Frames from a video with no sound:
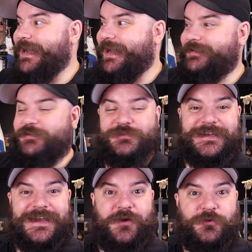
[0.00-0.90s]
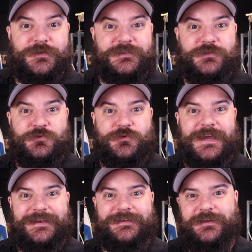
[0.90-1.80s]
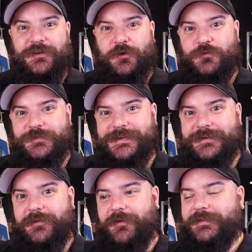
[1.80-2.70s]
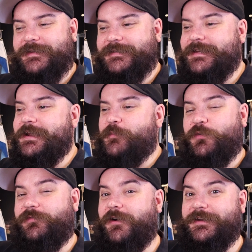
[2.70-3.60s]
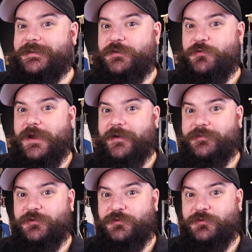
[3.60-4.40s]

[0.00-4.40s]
and it does allow us to get close in like this, providing you have the